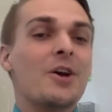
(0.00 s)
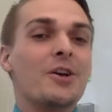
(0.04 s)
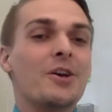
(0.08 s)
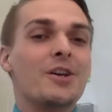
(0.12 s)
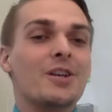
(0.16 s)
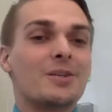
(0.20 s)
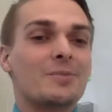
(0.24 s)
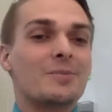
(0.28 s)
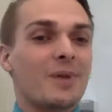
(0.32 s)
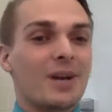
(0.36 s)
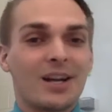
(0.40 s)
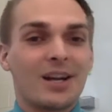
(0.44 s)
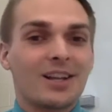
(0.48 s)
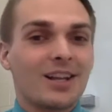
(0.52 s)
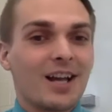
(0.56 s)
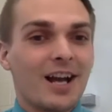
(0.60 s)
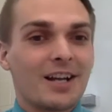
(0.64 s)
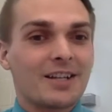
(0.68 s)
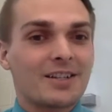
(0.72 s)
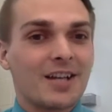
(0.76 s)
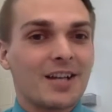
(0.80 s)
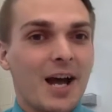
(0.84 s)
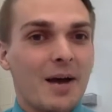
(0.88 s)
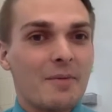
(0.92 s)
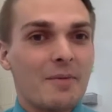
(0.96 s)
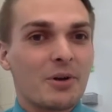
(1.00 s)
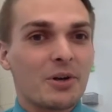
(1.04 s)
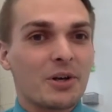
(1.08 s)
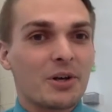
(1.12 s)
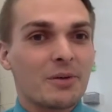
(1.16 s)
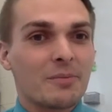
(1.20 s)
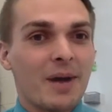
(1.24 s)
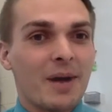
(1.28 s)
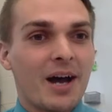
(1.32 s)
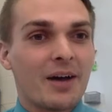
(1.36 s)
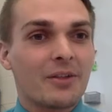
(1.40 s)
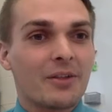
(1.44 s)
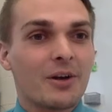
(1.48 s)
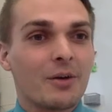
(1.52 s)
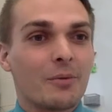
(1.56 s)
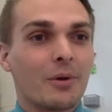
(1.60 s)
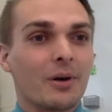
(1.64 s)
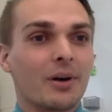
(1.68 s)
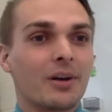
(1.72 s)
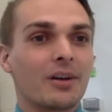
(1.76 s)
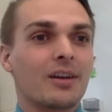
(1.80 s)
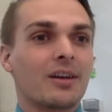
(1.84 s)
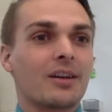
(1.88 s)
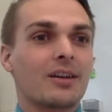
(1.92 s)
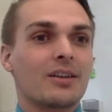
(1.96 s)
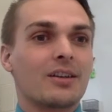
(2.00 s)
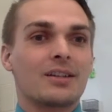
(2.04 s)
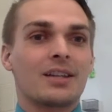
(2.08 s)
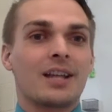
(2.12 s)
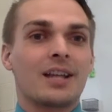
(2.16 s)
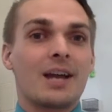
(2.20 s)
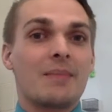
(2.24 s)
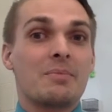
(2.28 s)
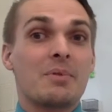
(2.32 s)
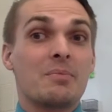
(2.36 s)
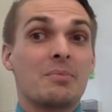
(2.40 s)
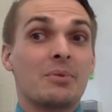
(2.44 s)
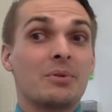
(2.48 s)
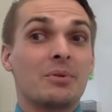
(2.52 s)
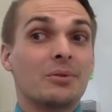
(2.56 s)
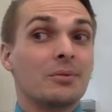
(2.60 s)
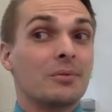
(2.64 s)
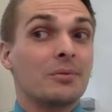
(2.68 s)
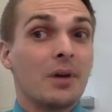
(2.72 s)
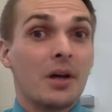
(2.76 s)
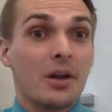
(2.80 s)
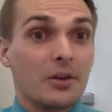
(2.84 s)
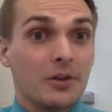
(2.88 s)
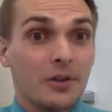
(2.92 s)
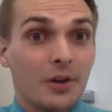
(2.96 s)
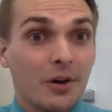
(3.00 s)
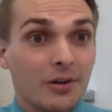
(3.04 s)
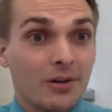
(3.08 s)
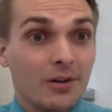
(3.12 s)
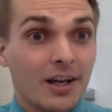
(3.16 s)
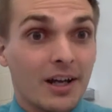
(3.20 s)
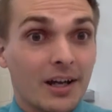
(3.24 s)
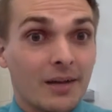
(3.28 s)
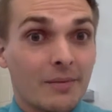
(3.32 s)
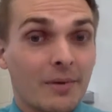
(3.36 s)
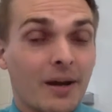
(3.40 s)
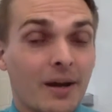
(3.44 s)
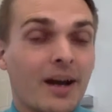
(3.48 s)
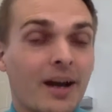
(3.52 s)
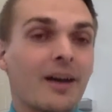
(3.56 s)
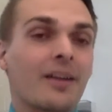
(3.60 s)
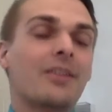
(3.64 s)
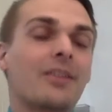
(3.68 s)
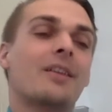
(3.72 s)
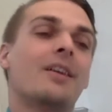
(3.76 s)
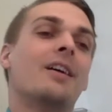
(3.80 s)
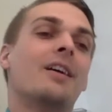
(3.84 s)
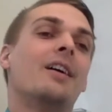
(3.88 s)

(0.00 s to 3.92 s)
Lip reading: You spend a lot of time on your math homework because a lot of people don't like math.